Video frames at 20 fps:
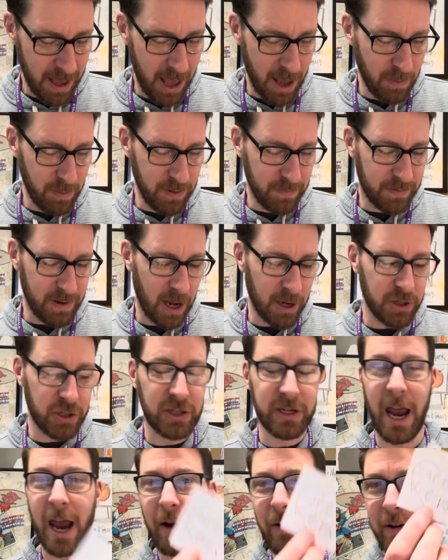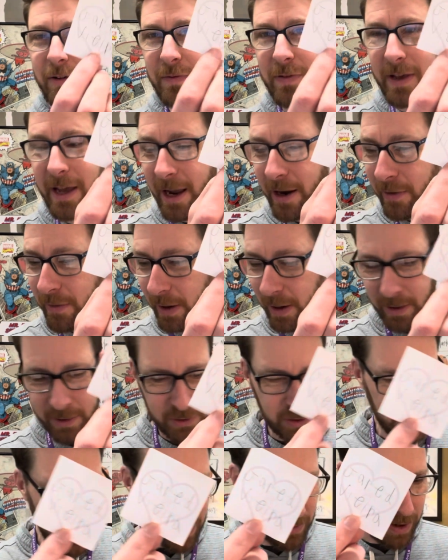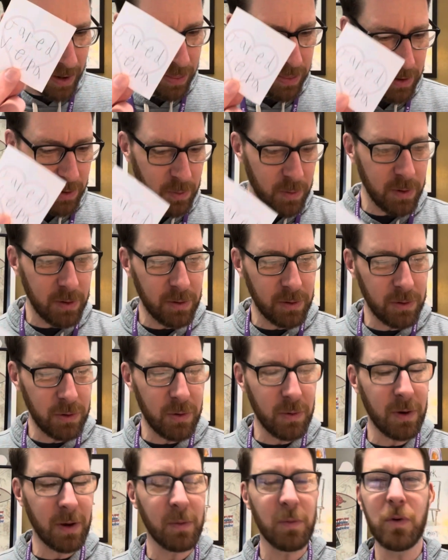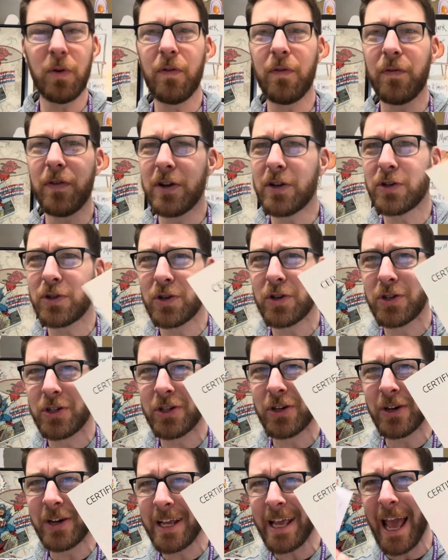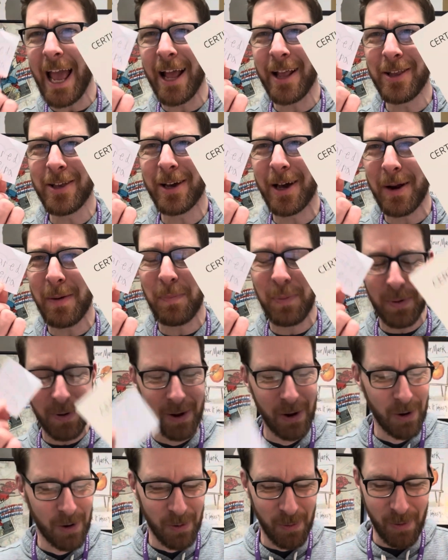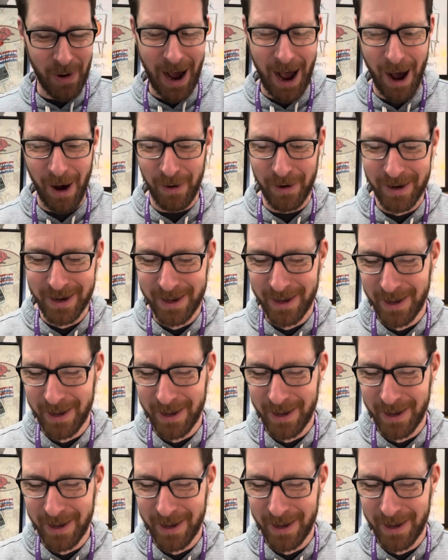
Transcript: And we've got Jared Vieira. Jared, I think we you, you finished your journey and you got a pro. Wow.